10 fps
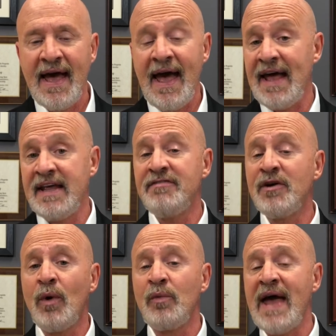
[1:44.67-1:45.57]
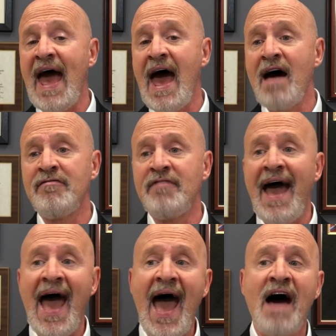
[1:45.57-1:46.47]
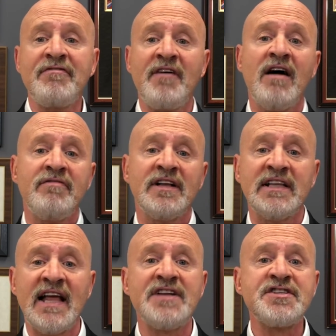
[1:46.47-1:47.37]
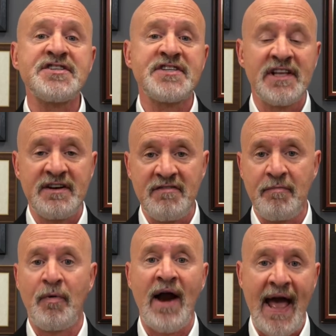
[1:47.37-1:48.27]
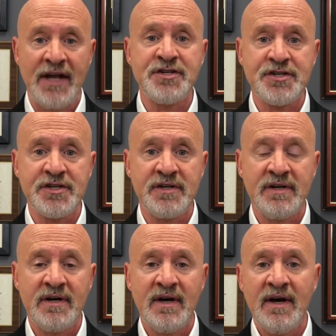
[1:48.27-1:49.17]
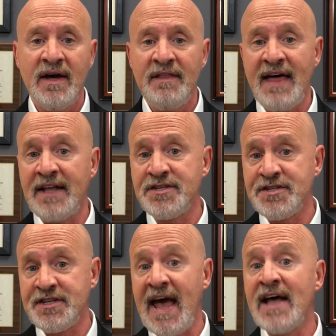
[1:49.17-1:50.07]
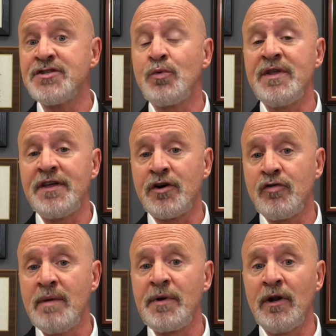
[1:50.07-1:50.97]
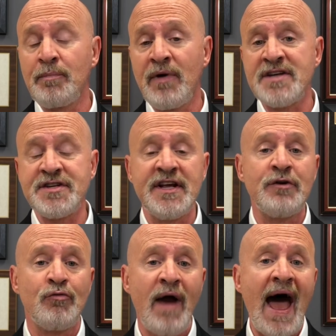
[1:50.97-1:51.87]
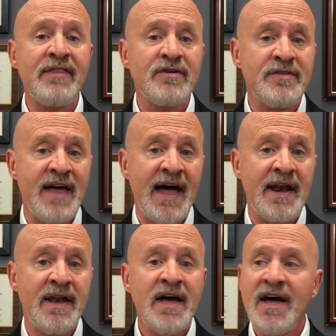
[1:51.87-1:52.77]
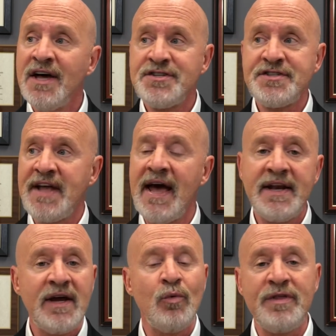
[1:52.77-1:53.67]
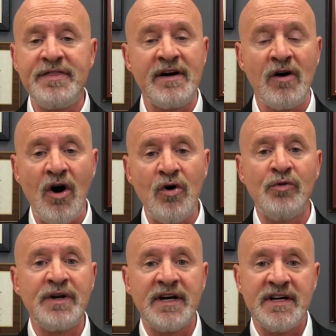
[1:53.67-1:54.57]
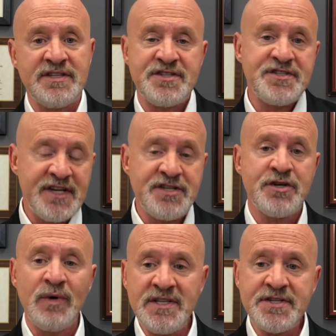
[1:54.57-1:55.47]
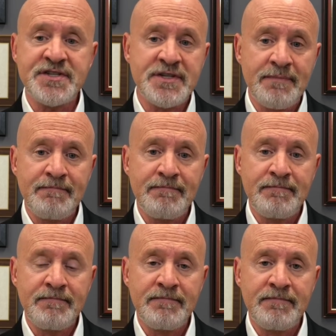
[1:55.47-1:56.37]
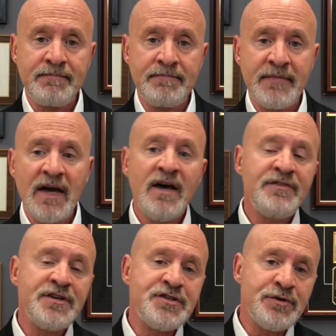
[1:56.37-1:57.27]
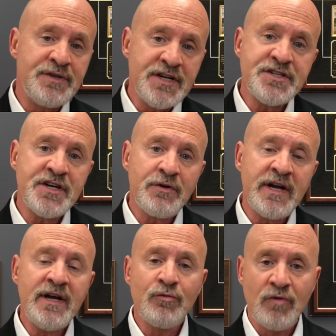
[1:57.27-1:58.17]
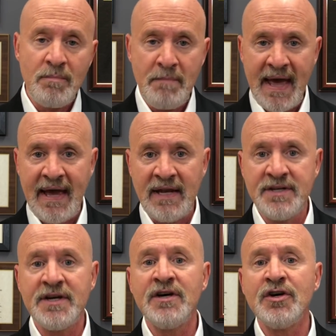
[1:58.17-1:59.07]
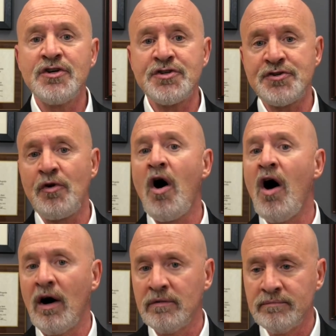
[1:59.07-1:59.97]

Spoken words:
and even when we have half of a legislative branch that stands with a criminal president rather than standing with their own constituents, the judiciary remained strong.